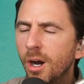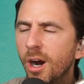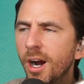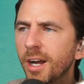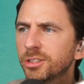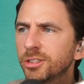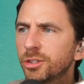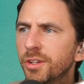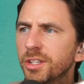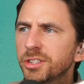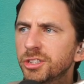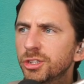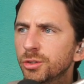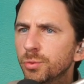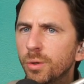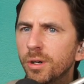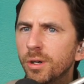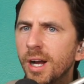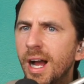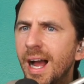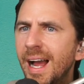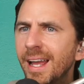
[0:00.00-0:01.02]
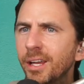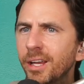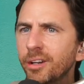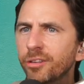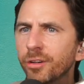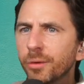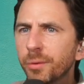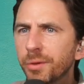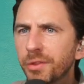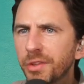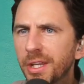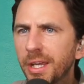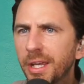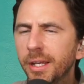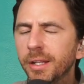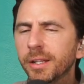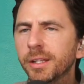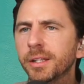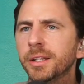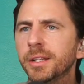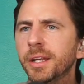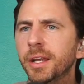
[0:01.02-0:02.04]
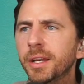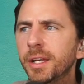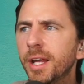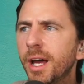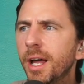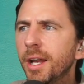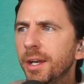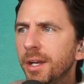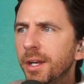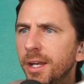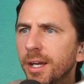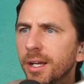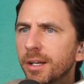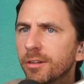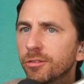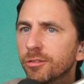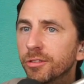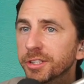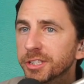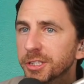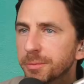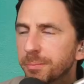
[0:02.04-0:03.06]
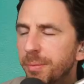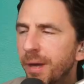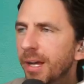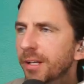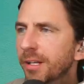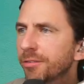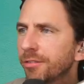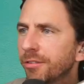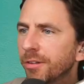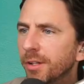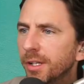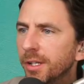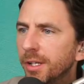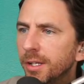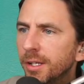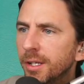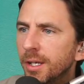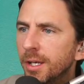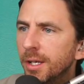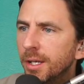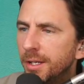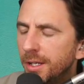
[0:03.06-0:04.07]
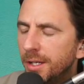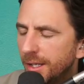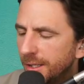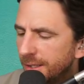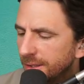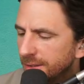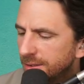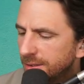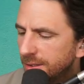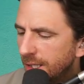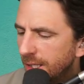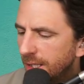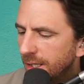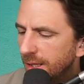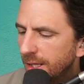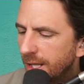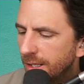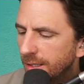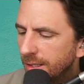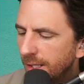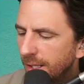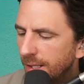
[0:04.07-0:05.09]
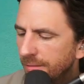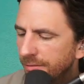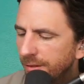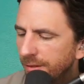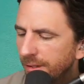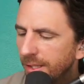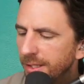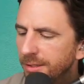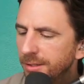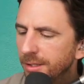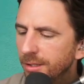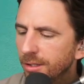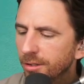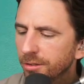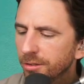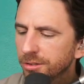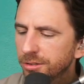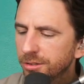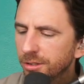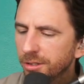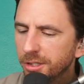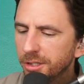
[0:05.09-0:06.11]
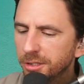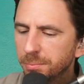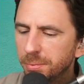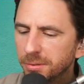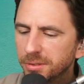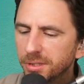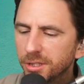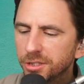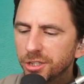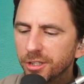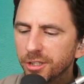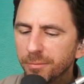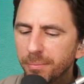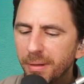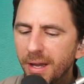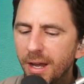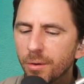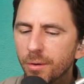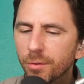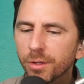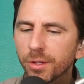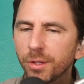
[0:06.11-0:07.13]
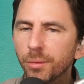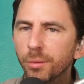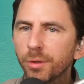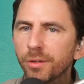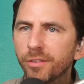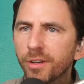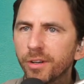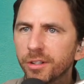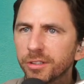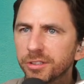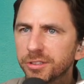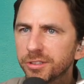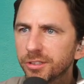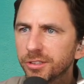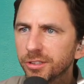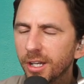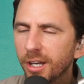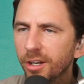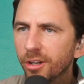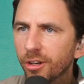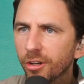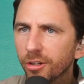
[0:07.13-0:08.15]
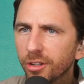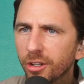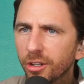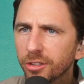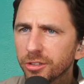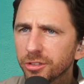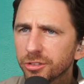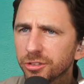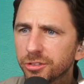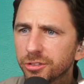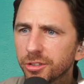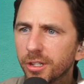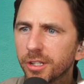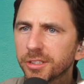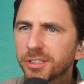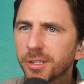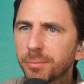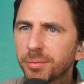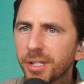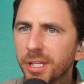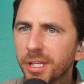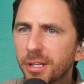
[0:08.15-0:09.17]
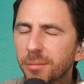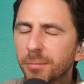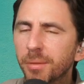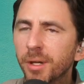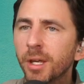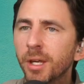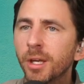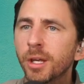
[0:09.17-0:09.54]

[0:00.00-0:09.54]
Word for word: all right, so this is where I agree with Kaitlyn and not Nick. Respectfully, Nick is saying that if Clayton understood his position of power, he would have underst- uh, understood it's up to him